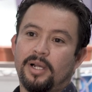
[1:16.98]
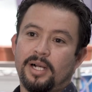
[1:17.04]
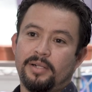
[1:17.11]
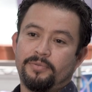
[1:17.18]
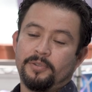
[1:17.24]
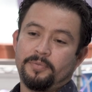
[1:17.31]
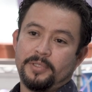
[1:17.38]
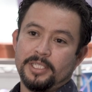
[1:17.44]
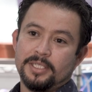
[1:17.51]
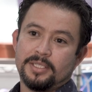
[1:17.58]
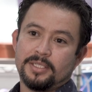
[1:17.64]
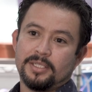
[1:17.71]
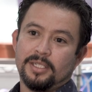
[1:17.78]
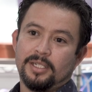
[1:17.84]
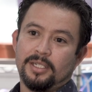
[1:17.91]
Half of
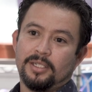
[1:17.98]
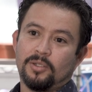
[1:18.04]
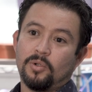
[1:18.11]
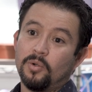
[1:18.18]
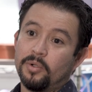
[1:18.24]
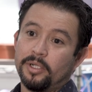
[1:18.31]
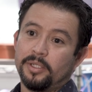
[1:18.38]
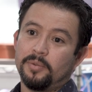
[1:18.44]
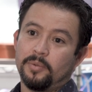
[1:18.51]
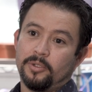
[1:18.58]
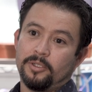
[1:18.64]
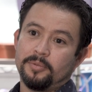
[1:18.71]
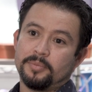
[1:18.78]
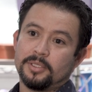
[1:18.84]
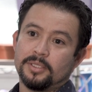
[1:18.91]
these uh,
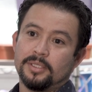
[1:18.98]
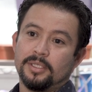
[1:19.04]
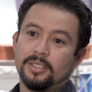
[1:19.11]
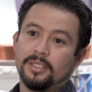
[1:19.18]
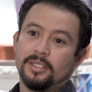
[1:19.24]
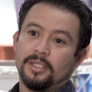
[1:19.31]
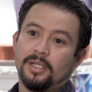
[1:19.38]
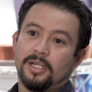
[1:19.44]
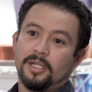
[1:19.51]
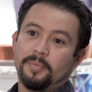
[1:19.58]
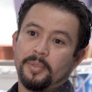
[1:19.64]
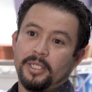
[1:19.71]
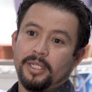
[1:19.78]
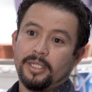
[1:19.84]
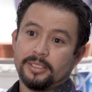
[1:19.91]
worms are
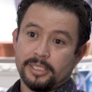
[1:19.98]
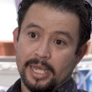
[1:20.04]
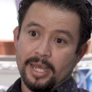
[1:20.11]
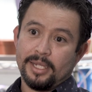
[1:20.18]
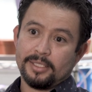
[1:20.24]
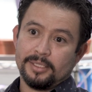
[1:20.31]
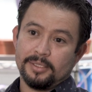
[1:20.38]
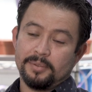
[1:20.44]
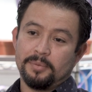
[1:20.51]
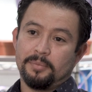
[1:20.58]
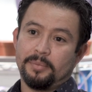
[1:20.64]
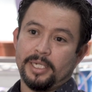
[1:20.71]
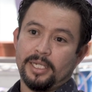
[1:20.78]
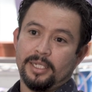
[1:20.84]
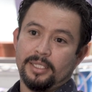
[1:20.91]
being attacked
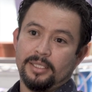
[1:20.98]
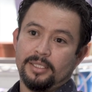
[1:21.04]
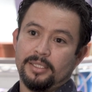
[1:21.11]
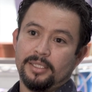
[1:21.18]
by